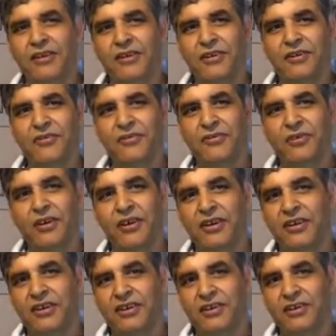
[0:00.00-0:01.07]

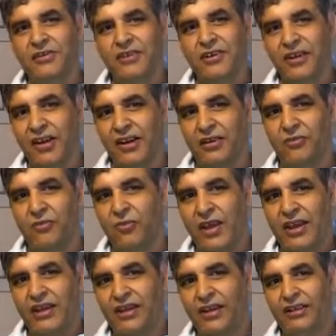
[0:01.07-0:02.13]
A
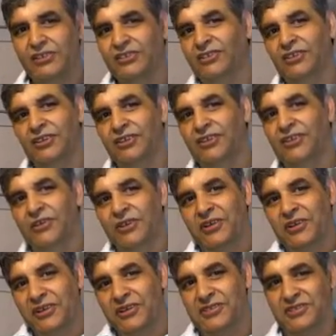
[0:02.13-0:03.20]
white, clean shirt going
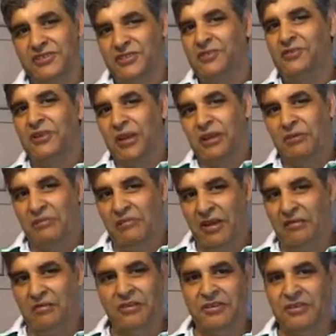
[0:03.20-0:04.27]
into school and coming
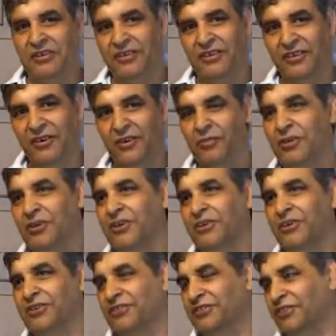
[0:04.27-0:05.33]
back with all muck on
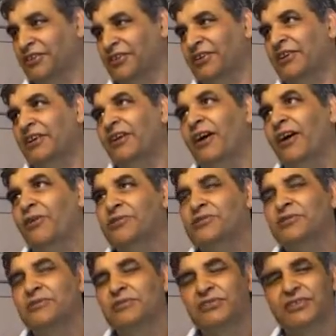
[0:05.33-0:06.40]
it. So I always
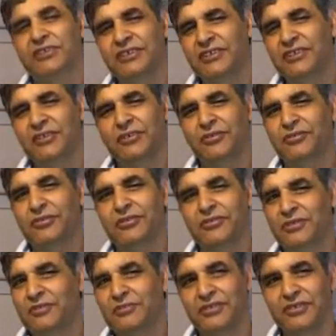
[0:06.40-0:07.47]
took my shirt off for
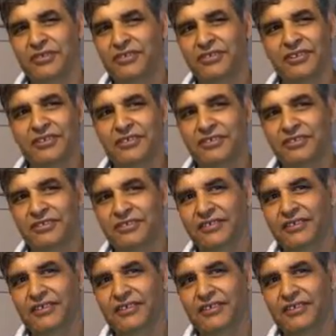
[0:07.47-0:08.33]
some odd reason.